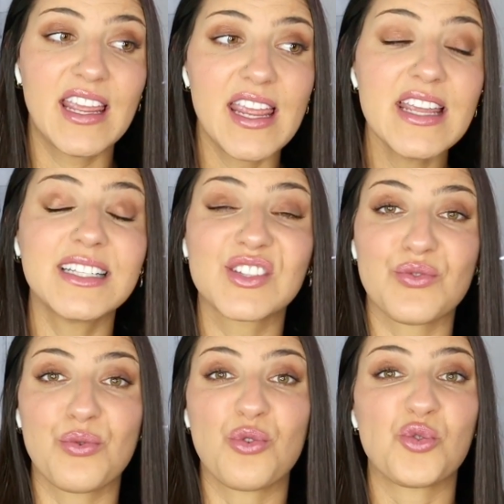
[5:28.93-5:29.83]
He is
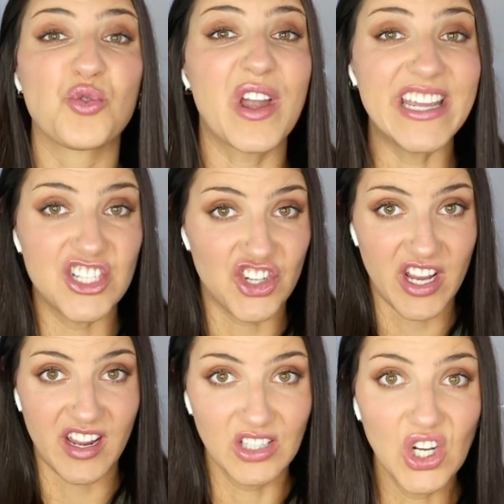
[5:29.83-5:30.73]

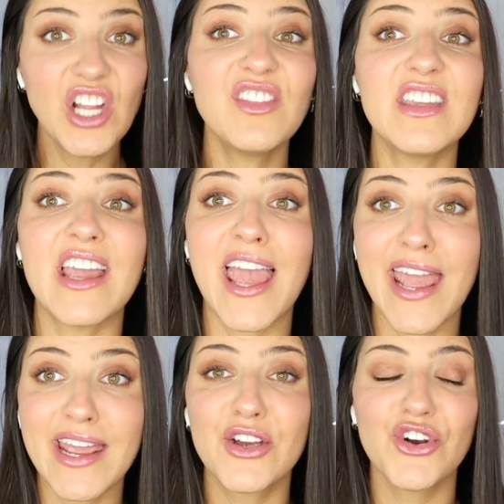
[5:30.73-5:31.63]
raging. Look at the
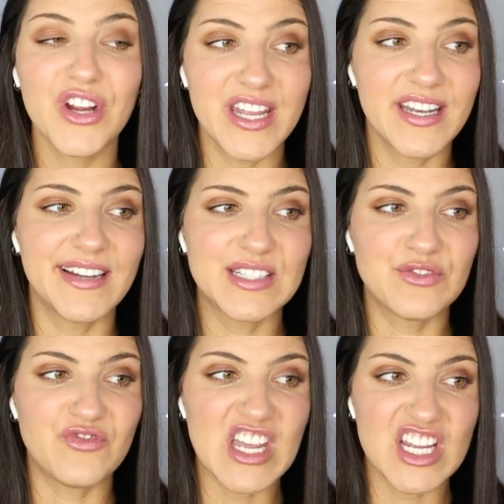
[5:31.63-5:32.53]
anger in his
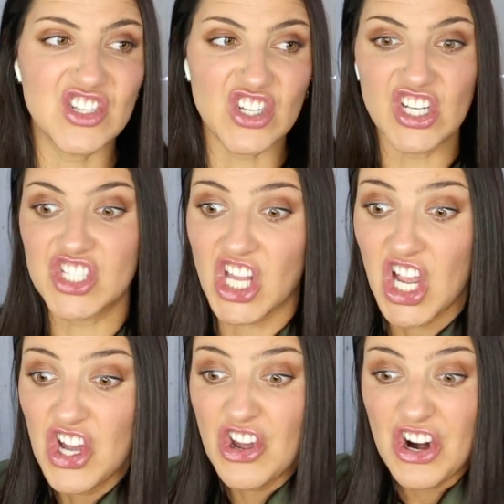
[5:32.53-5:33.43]
face, and he's like...